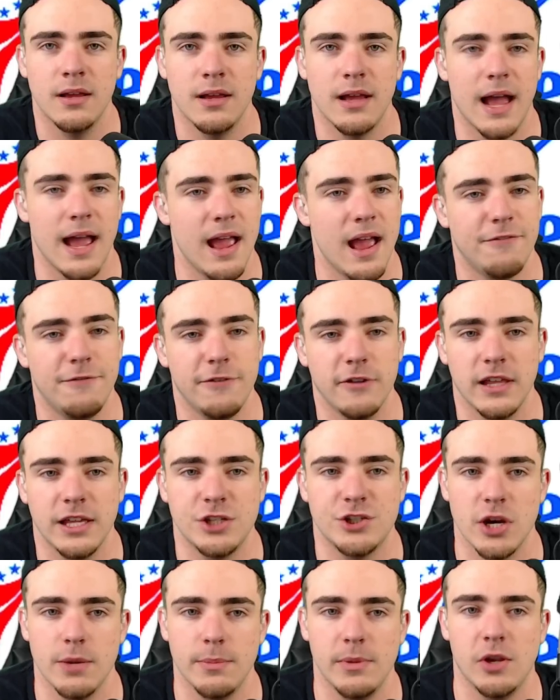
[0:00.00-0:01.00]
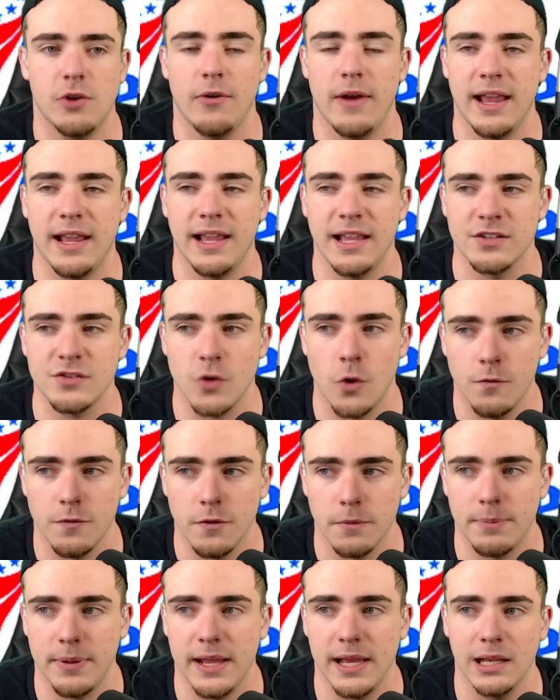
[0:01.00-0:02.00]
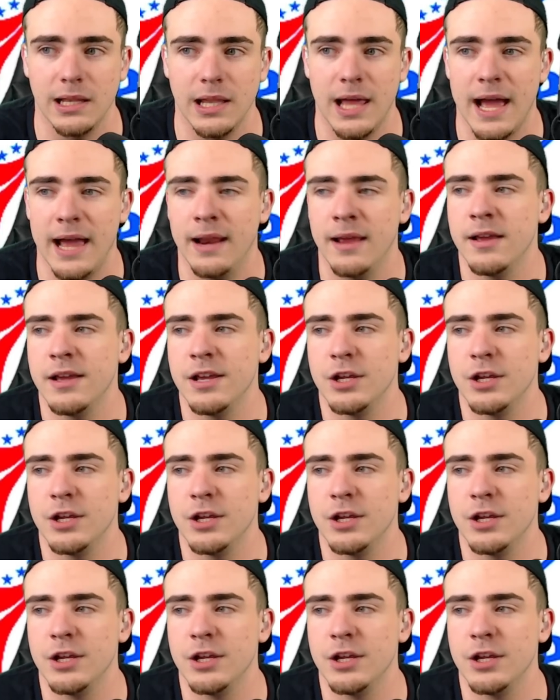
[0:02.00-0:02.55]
I, I feel like Jerami Grant gets overpaid a lot.